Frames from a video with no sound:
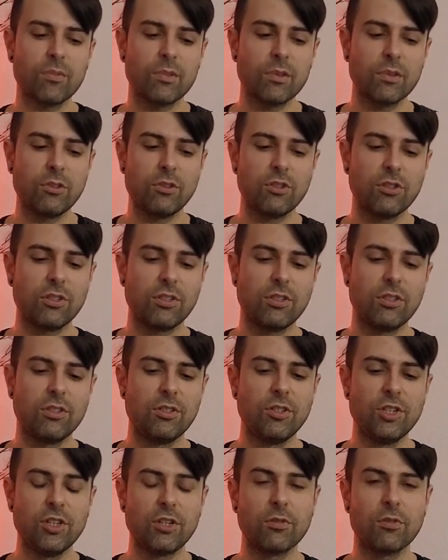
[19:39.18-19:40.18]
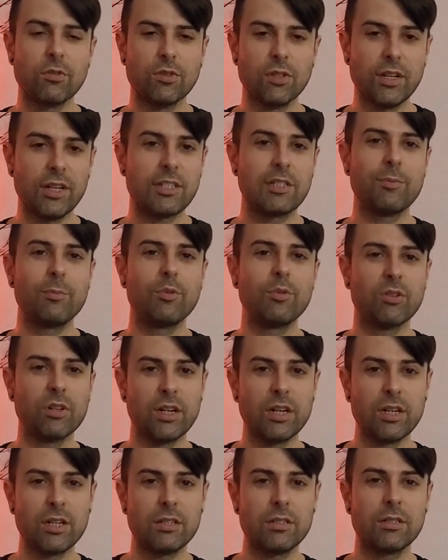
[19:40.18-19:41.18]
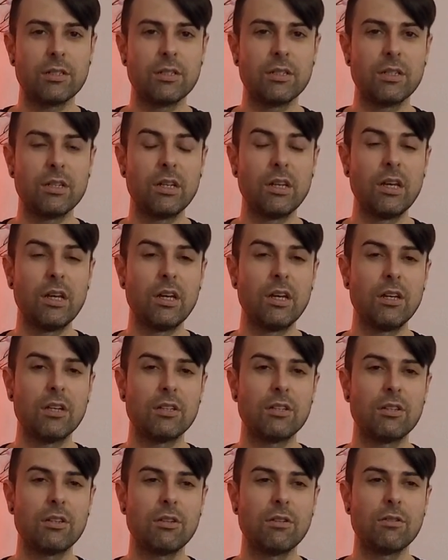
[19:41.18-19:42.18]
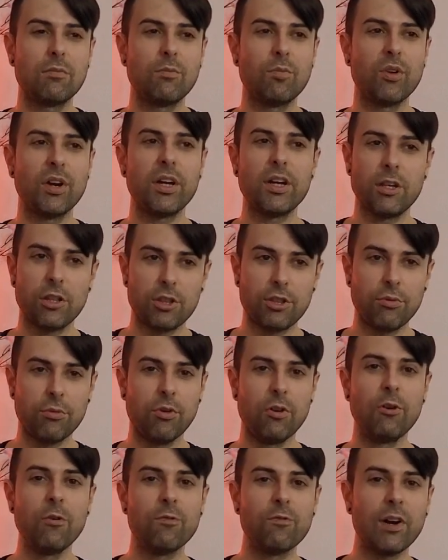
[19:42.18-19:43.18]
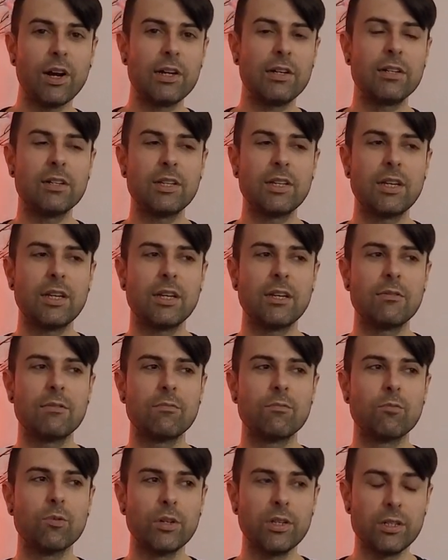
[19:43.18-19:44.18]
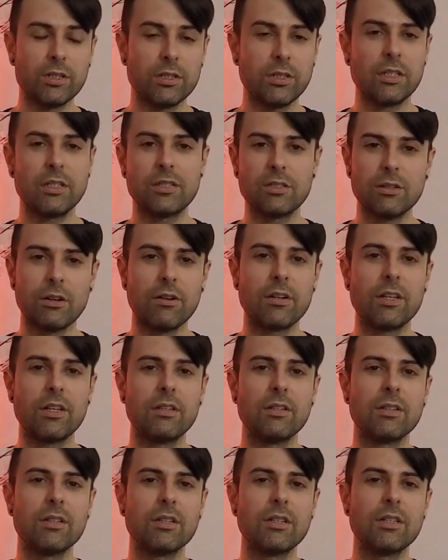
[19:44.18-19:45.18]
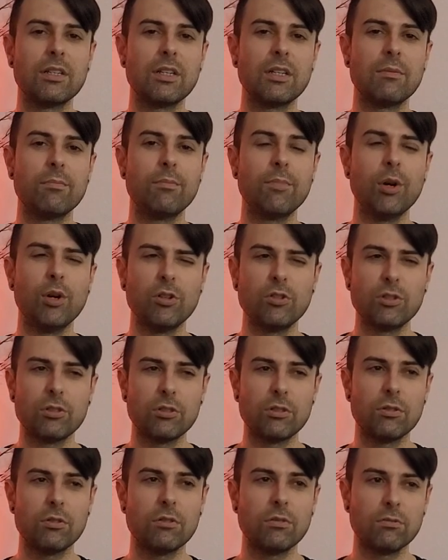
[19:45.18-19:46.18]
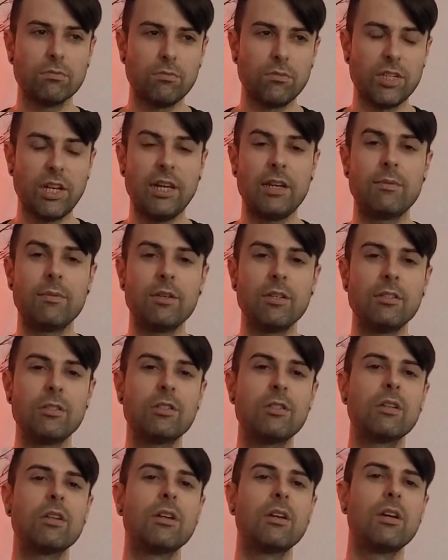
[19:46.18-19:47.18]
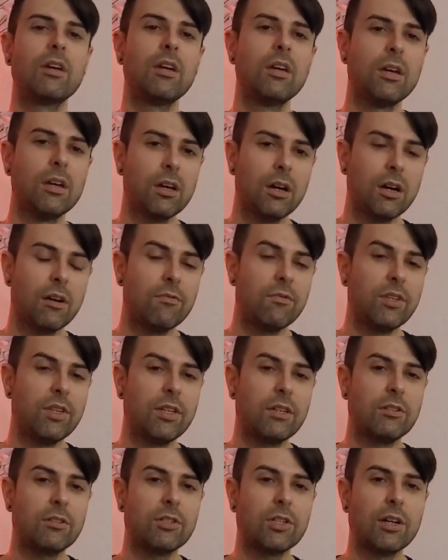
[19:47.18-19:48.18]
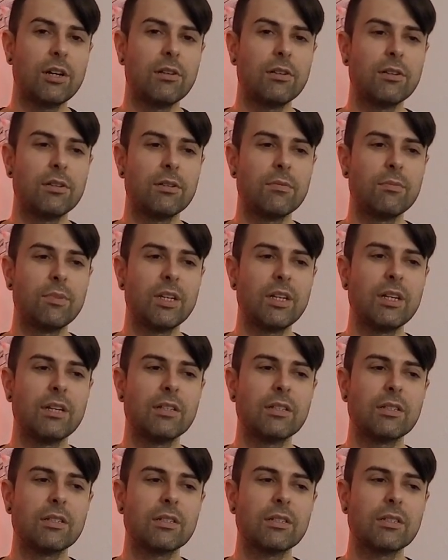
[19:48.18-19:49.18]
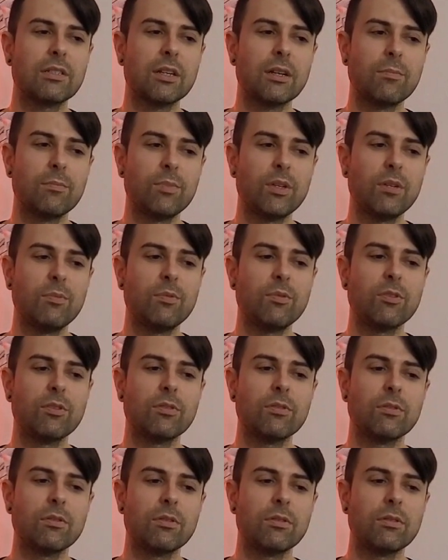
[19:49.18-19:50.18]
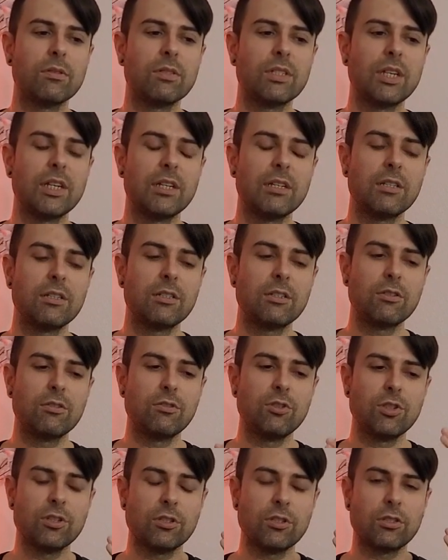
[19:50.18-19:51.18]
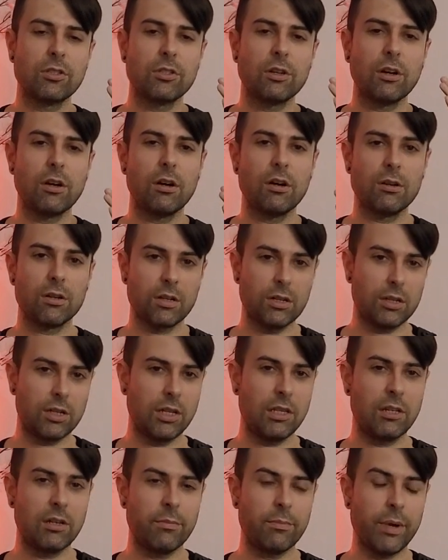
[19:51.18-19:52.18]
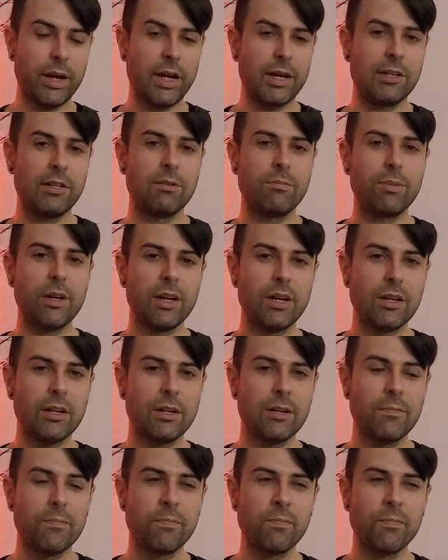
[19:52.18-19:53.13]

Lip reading: just general exploration to break through finally and really start healing the emotional damage of the inner child, because some people tend to just talk in their mind about it,